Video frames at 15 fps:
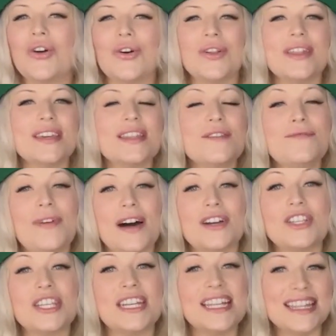Calling the
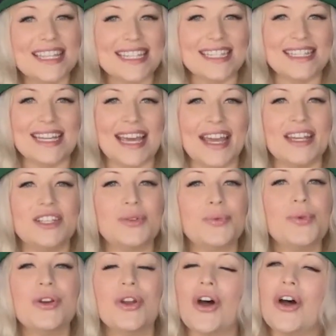function at this stage
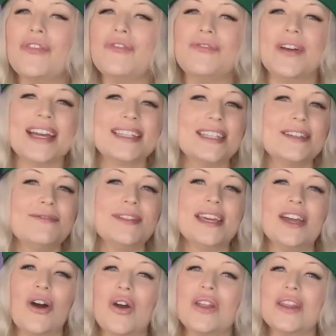would
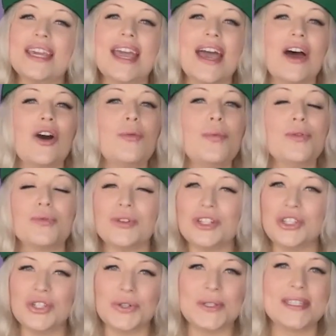effectively only help
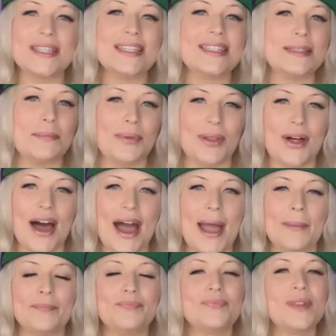reduce the
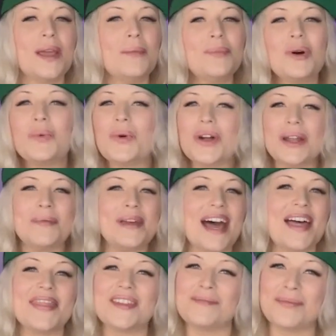supply. But what
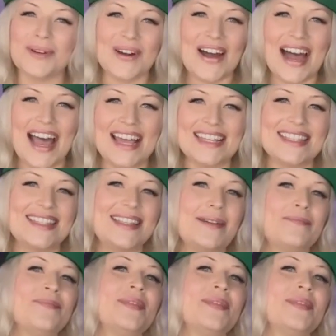about the price?